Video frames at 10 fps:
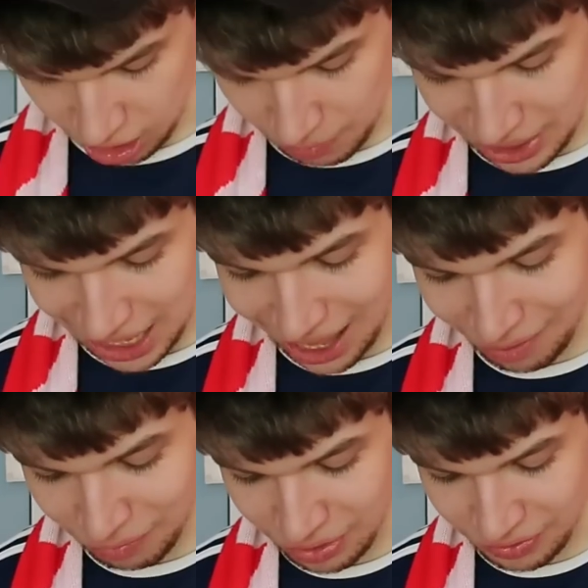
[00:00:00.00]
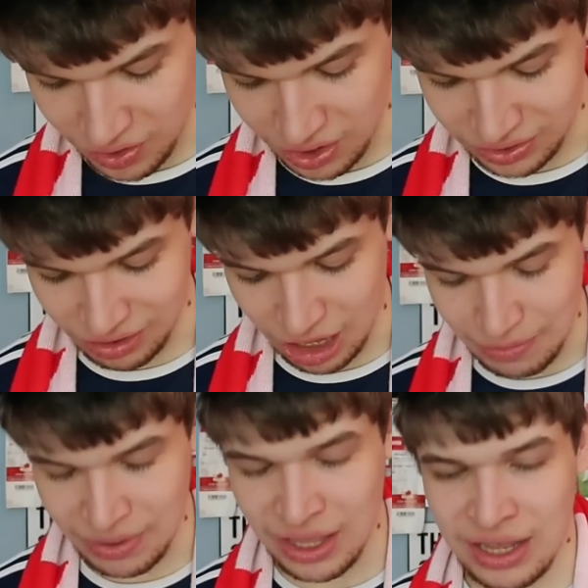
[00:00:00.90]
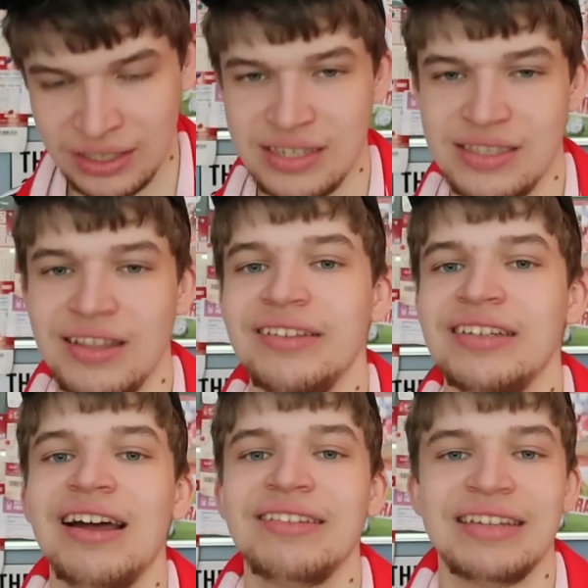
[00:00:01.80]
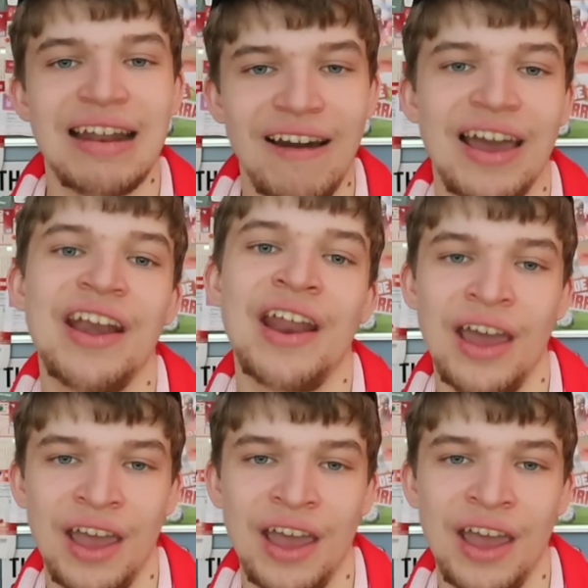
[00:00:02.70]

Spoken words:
And we now, for the first time since 1999,